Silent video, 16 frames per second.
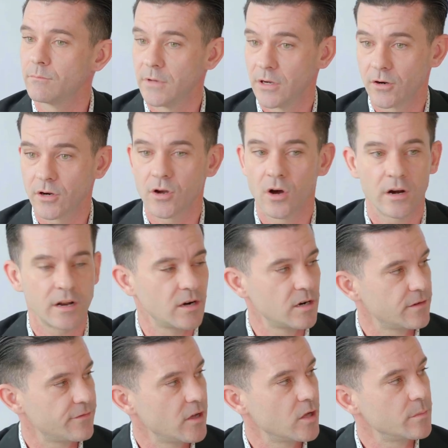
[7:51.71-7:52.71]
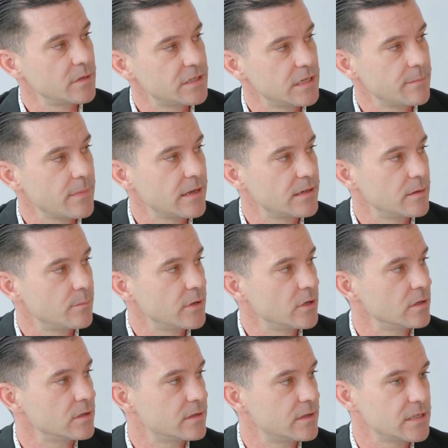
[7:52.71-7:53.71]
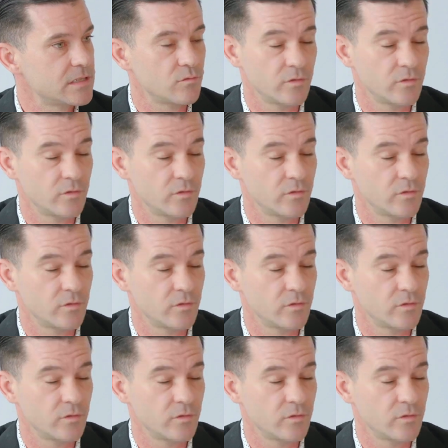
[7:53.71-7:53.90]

Miracon and our development team had to build this